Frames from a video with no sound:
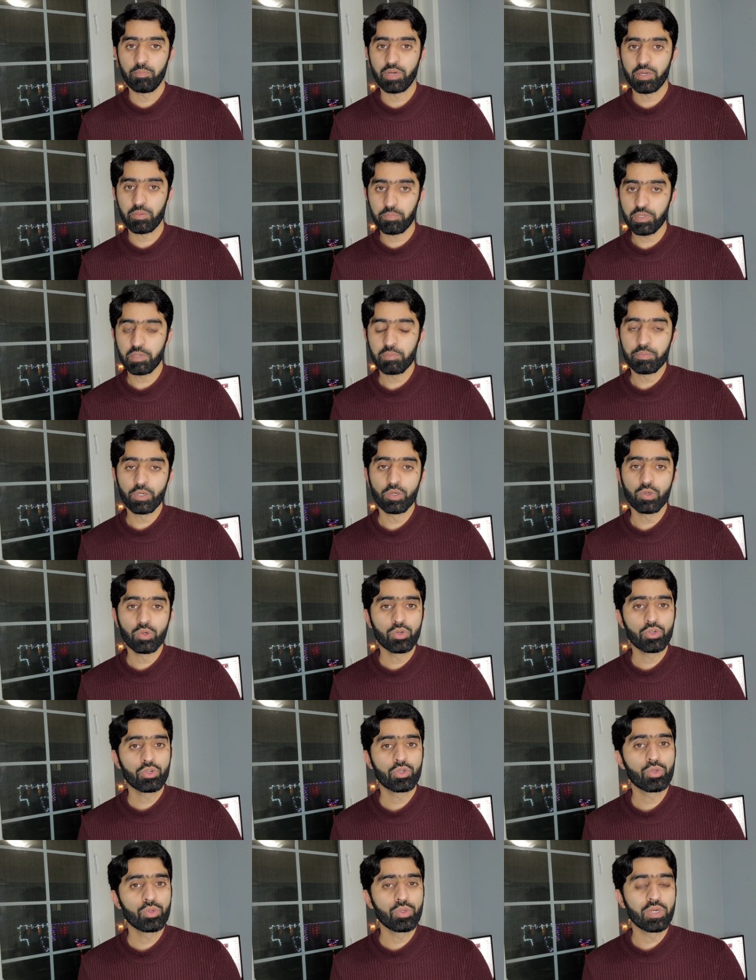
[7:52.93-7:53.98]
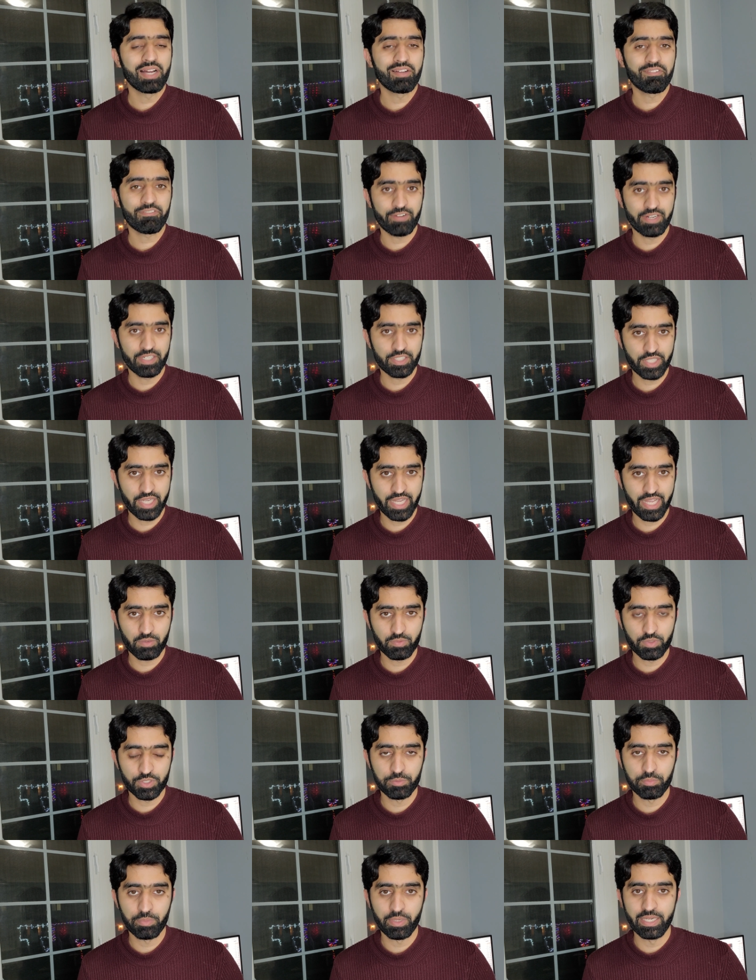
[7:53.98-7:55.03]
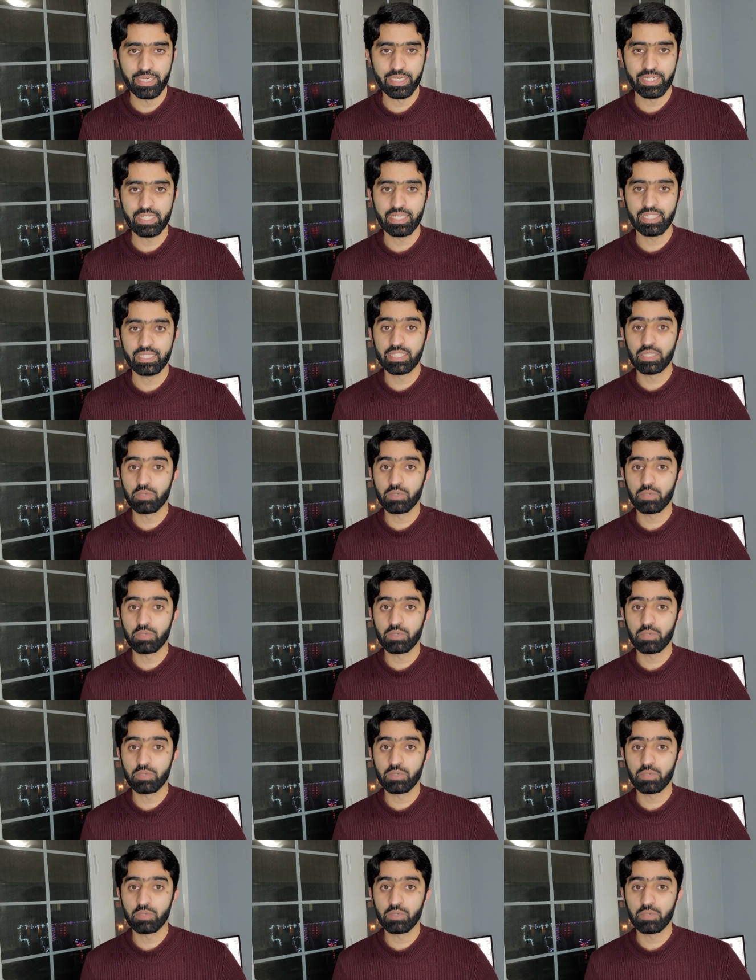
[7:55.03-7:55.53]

but people who do have french language ability